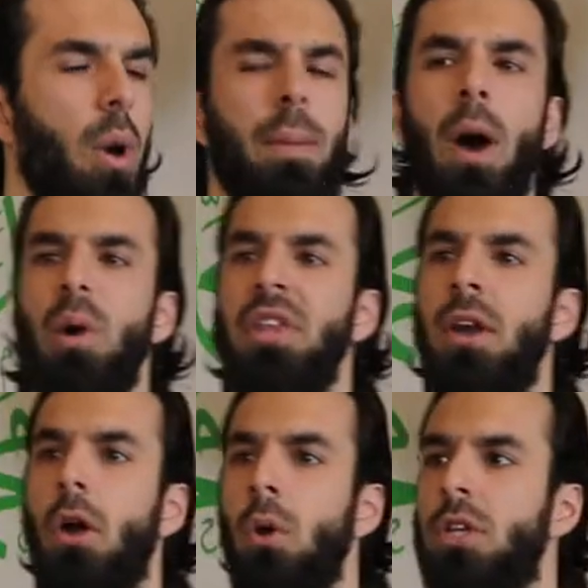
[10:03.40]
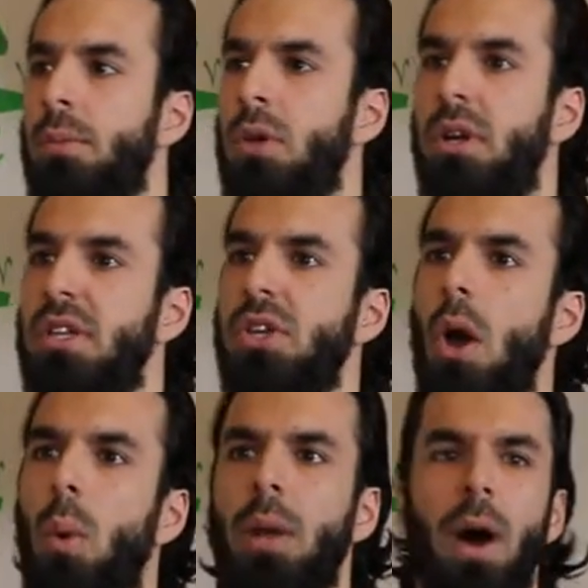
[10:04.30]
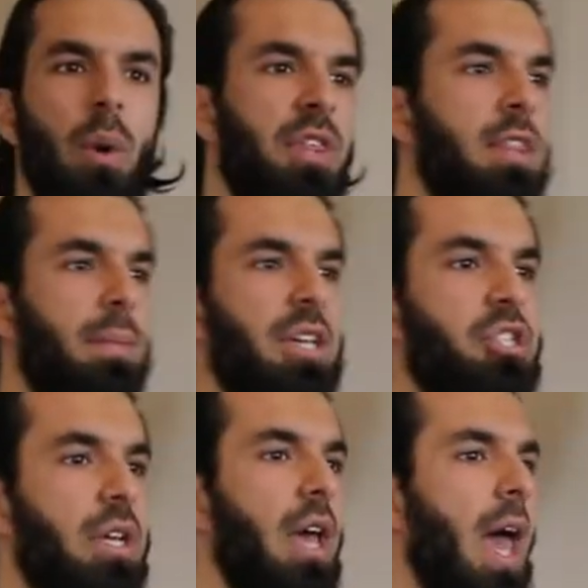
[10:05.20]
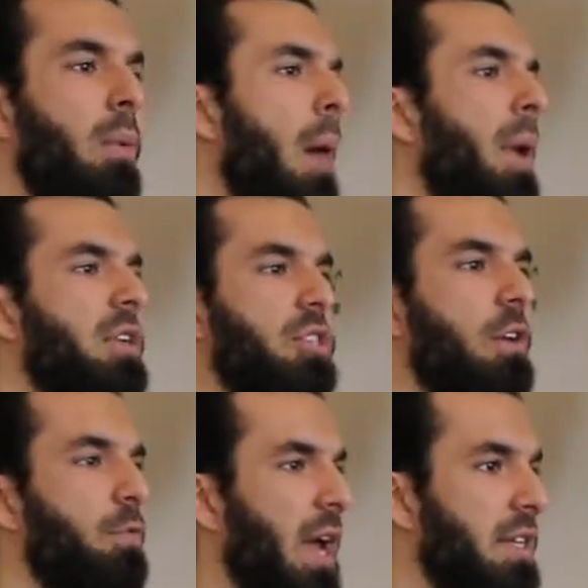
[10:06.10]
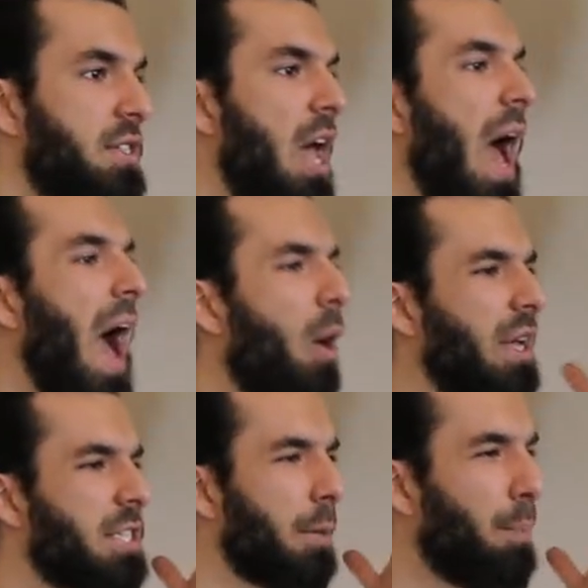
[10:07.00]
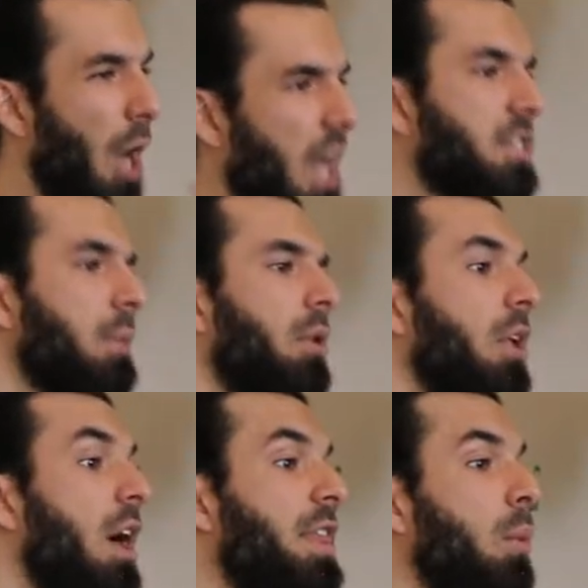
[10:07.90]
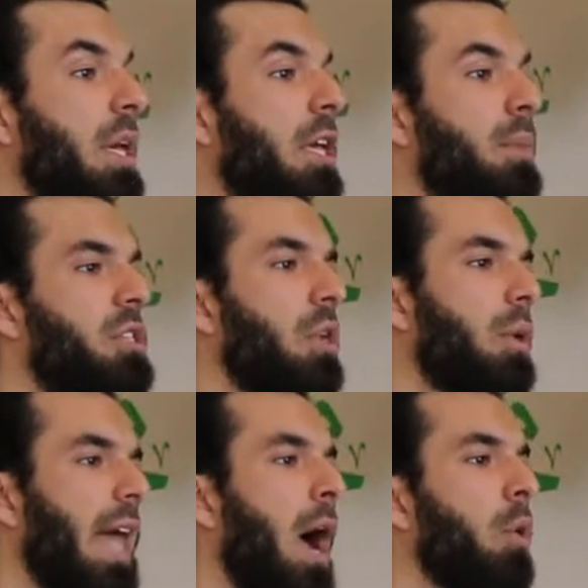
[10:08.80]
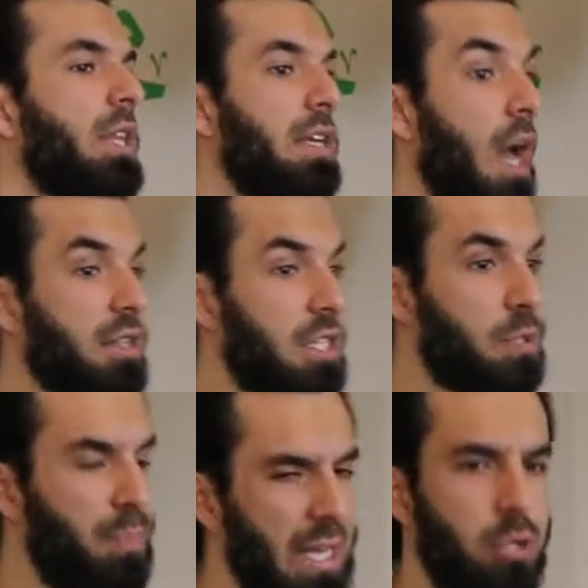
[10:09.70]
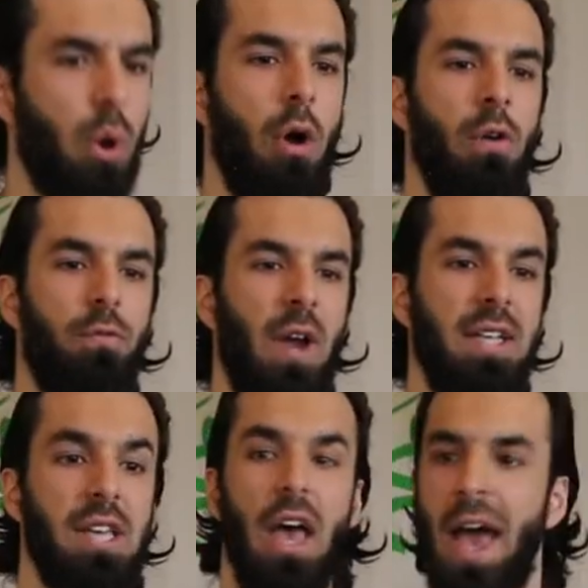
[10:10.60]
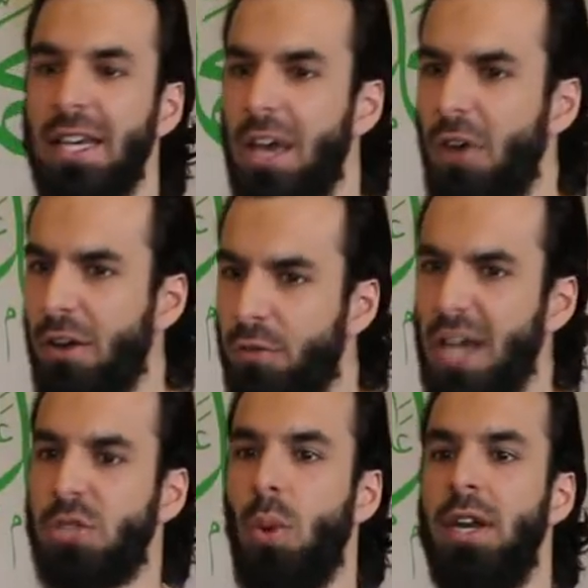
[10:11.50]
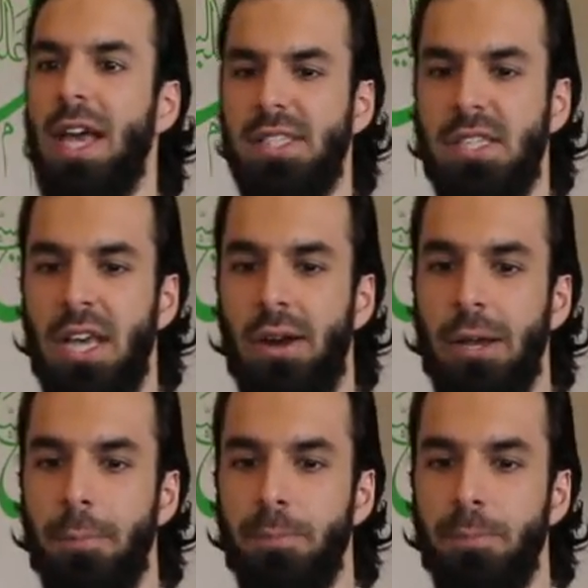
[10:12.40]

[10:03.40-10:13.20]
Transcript: about within our own communities? What about within the masjid and amongst our friends? How is it possible that we can be so cowardly not to speak to our own friends and give advice when necessary?